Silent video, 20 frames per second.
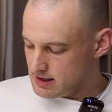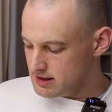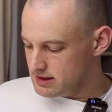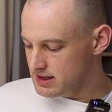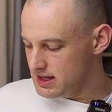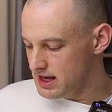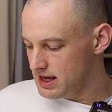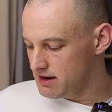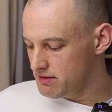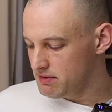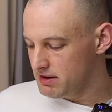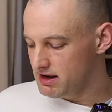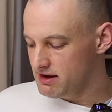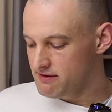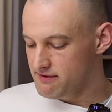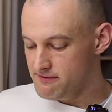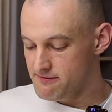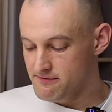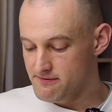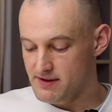Then when you've
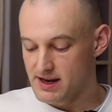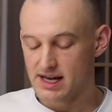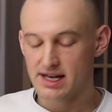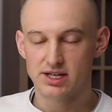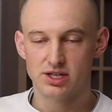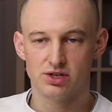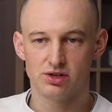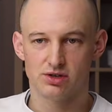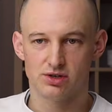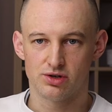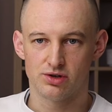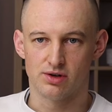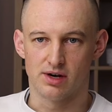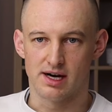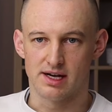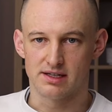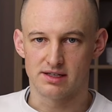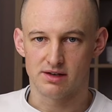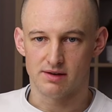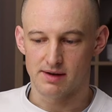finished your short
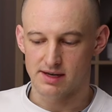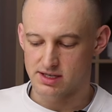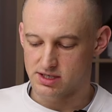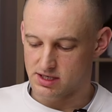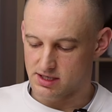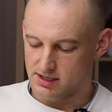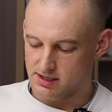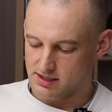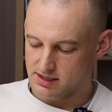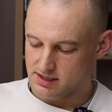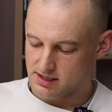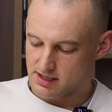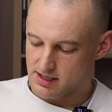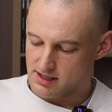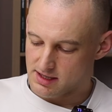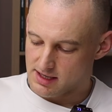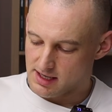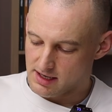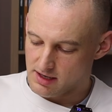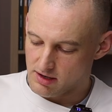answer questions,
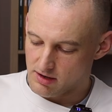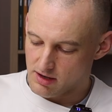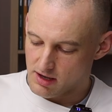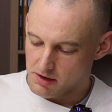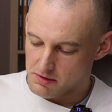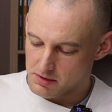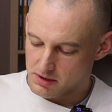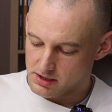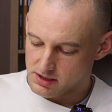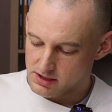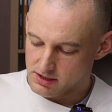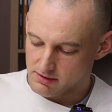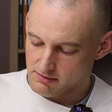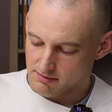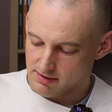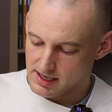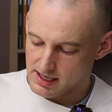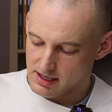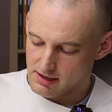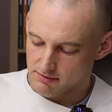then you go on to
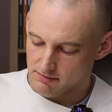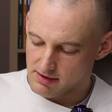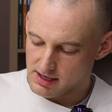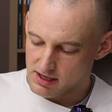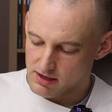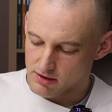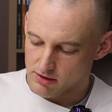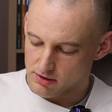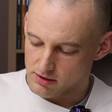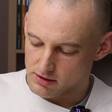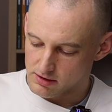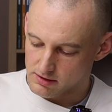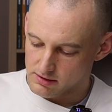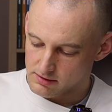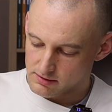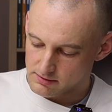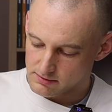read and recall.